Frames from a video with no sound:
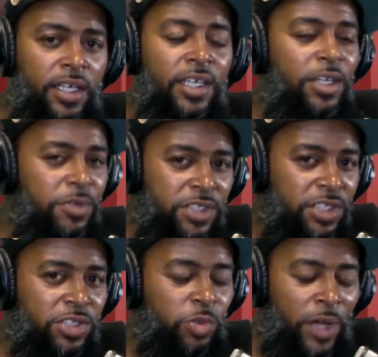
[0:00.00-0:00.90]
He was
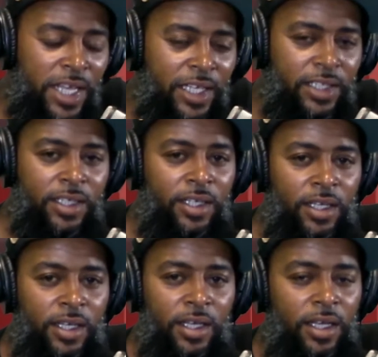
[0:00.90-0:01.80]
just swinging.
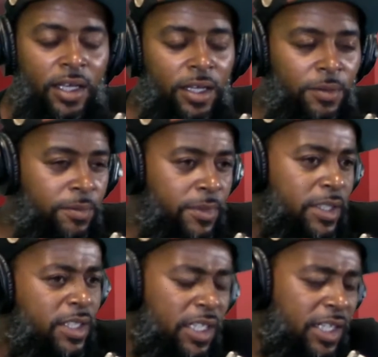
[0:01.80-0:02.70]
I
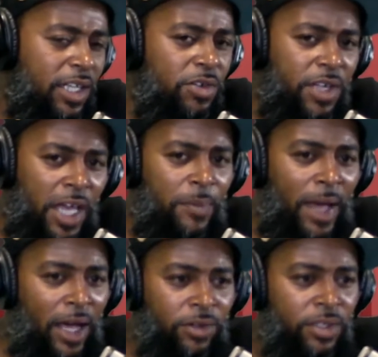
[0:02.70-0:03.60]
mean, Canelo came out,